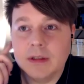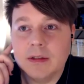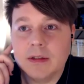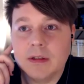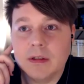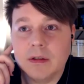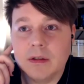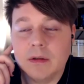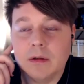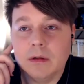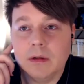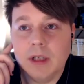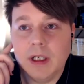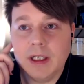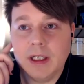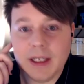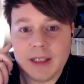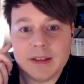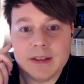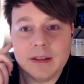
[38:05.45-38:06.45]
So
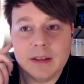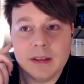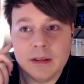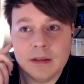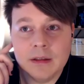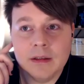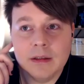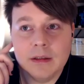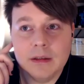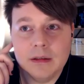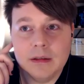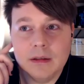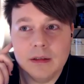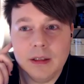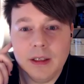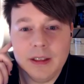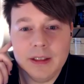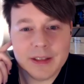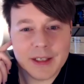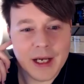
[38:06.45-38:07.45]
Augustine,
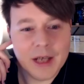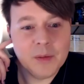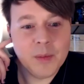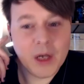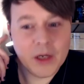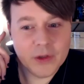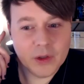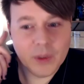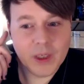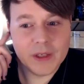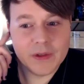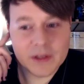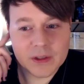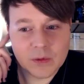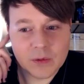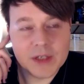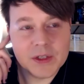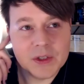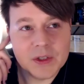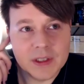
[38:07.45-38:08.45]
he's kind of bothered by this
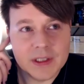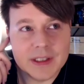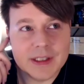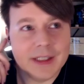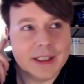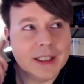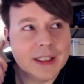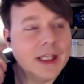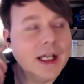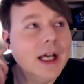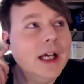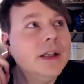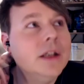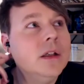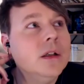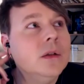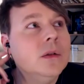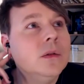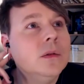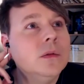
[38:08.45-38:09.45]
question. He's like, can God
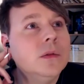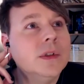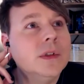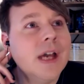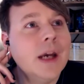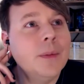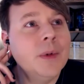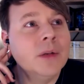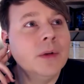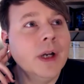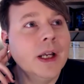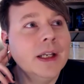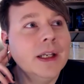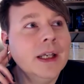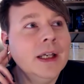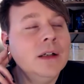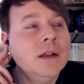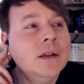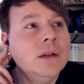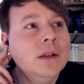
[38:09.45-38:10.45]
know what's happening right
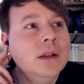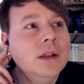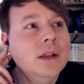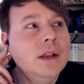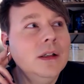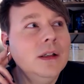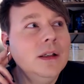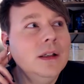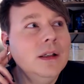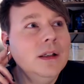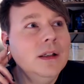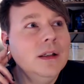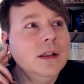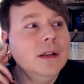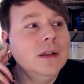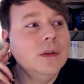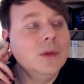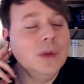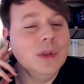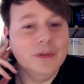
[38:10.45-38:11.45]
now?
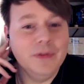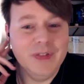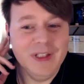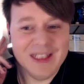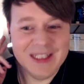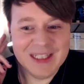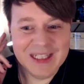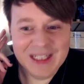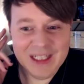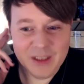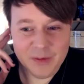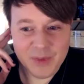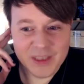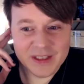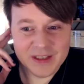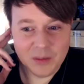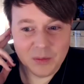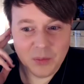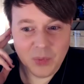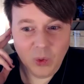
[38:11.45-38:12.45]
Well, if he did, he'd be
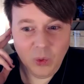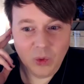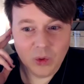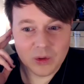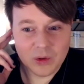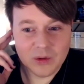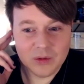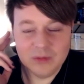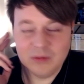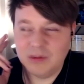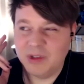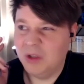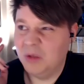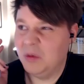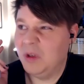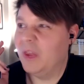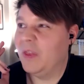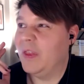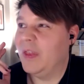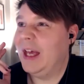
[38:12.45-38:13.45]
temporal. We don't
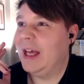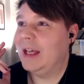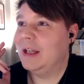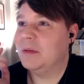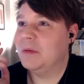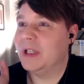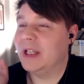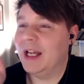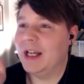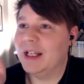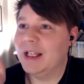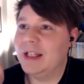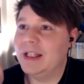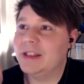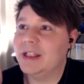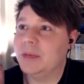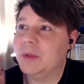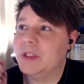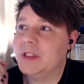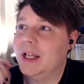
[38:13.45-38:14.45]
want that. We got
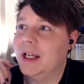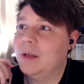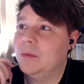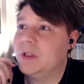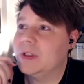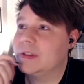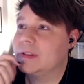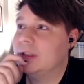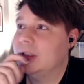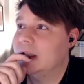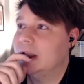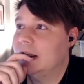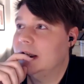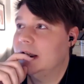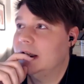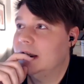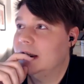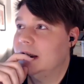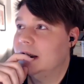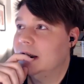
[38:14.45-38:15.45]
God's got to be timeless.
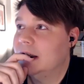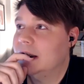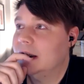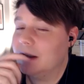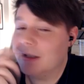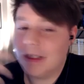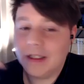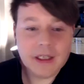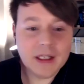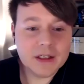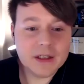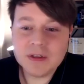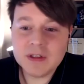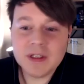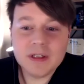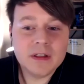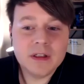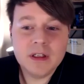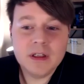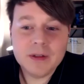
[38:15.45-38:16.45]
Okay, God just
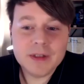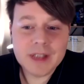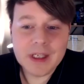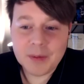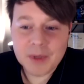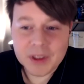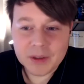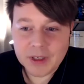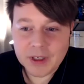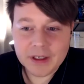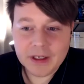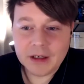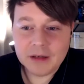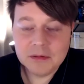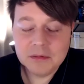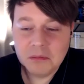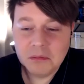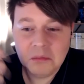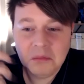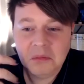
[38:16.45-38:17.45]
doesn't know what's happening right
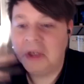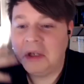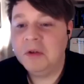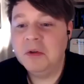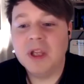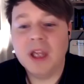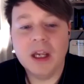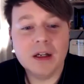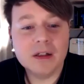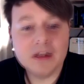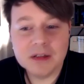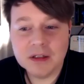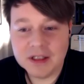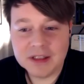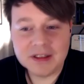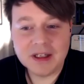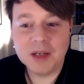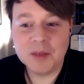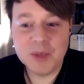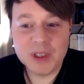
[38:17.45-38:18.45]
now. And who cares? Cool.
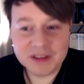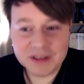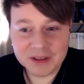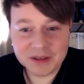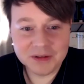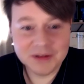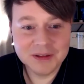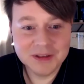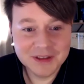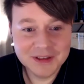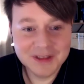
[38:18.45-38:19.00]
It's not a big deal.